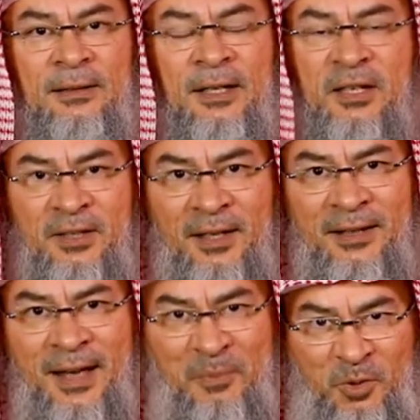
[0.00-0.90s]
It's
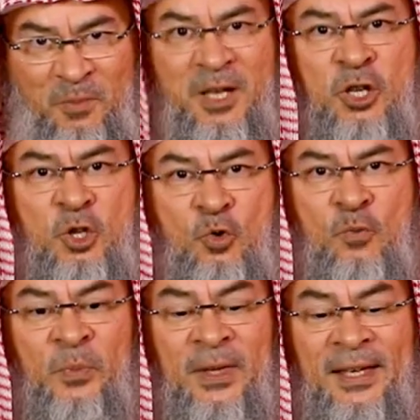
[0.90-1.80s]
not up to me and
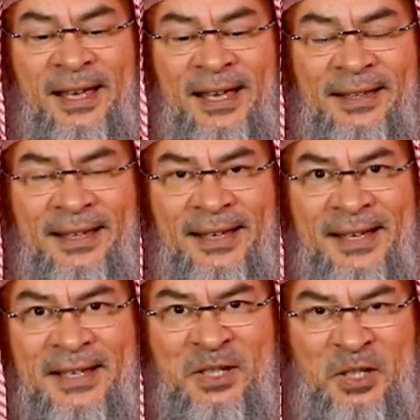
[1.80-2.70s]
you. It
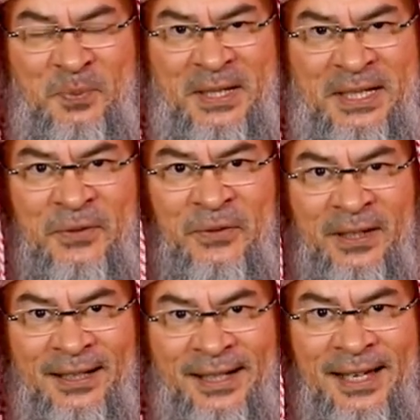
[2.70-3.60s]
is
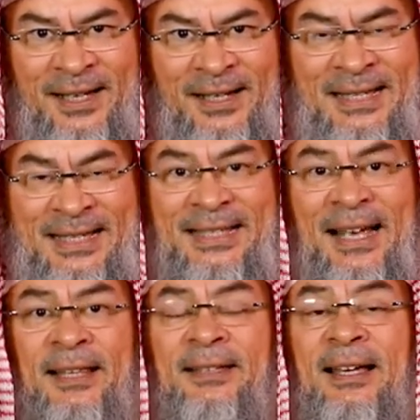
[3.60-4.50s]
specifically
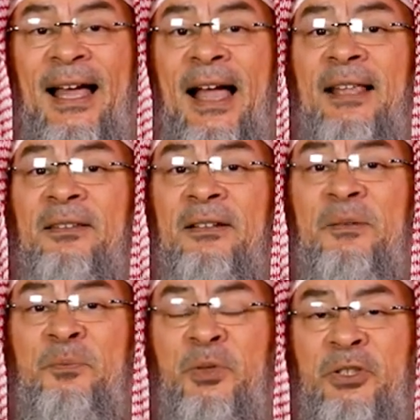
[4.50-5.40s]
set at
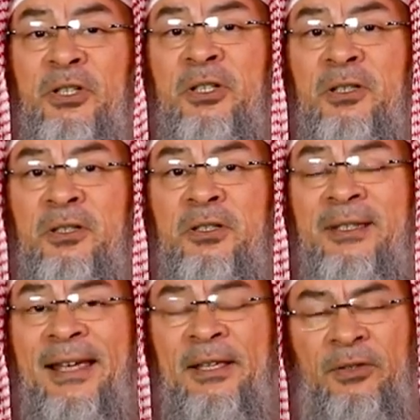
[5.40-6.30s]
a particular
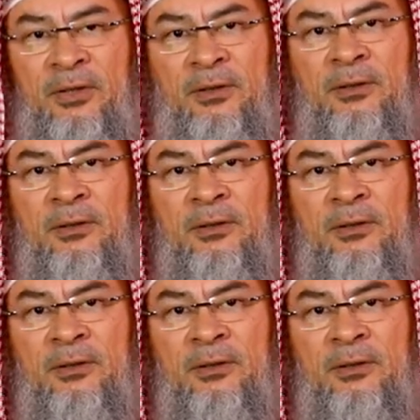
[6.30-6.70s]
date.